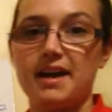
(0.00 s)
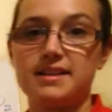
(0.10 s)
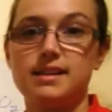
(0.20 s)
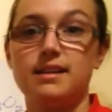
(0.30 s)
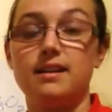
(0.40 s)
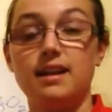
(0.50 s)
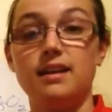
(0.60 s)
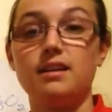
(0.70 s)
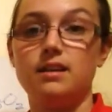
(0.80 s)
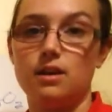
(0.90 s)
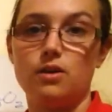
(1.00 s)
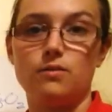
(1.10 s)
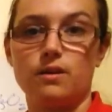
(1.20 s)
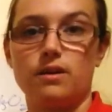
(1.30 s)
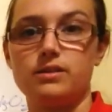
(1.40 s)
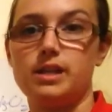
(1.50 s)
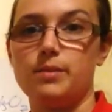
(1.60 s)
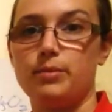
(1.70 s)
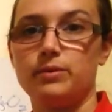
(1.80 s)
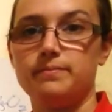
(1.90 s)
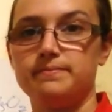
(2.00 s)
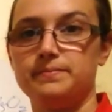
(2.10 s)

acid in the overall sample.